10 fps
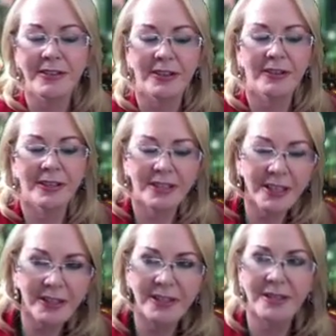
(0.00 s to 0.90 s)
So it's
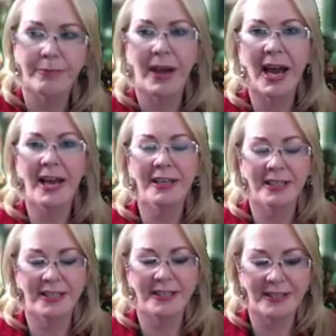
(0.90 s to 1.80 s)
like the spark
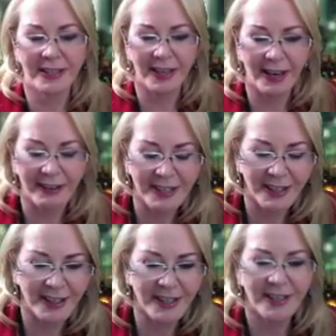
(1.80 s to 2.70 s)
is there, it's
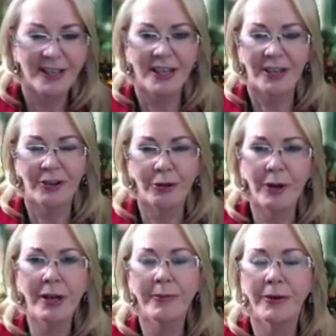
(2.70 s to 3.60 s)
like this
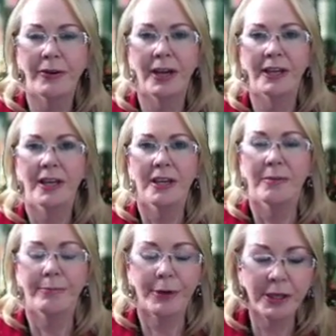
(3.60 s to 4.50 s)
trigger point,
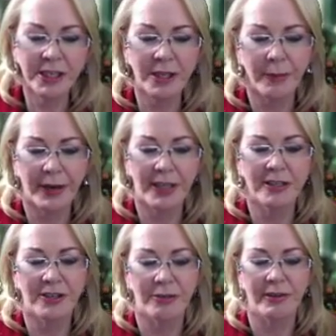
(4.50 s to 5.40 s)
pushing the
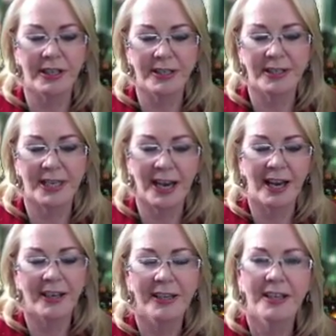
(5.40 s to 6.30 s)
button to
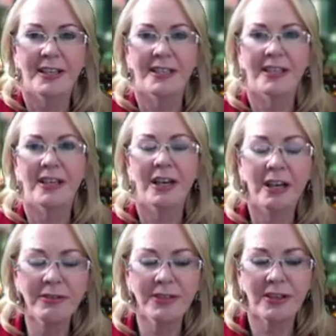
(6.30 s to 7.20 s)
restart. There's a
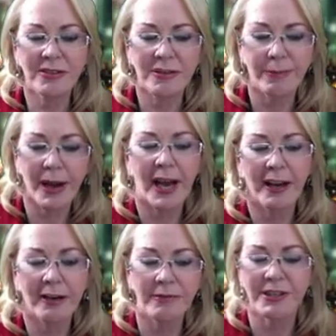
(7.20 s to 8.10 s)
whole sort of
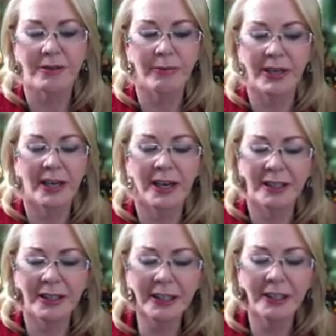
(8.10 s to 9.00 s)
spark which can be a
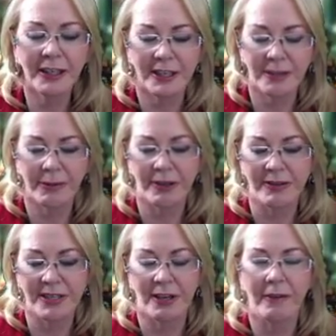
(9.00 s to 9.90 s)
little
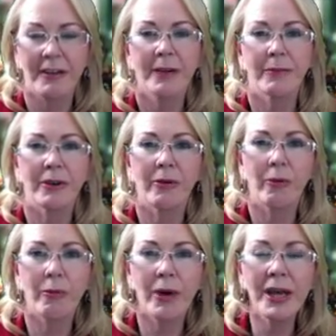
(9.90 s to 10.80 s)
explosive, but
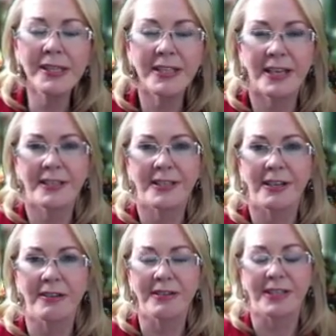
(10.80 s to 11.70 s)
once that
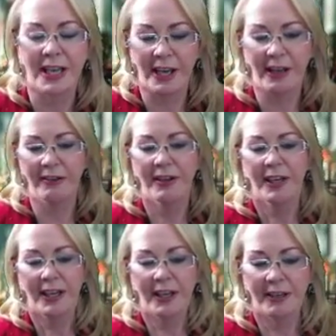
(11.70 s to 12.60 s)
settles down,
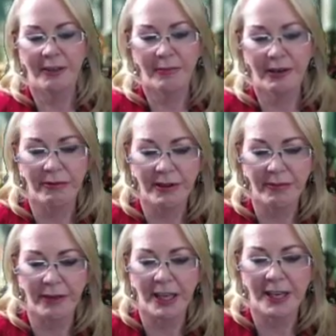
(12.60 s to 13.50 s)
it can be
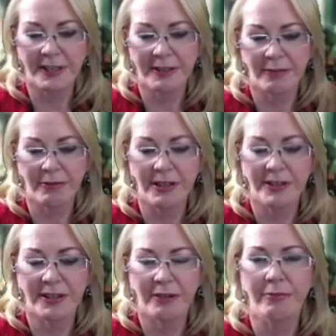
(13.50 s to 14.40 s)
replaced
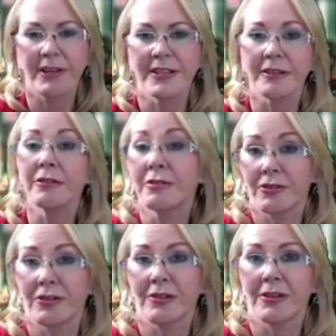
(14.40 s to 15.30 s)
with a
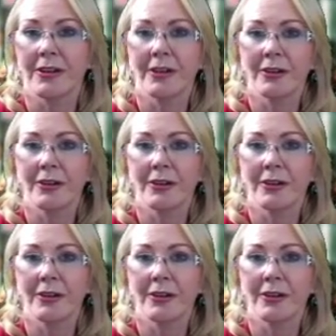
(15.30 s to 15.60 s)
resolution.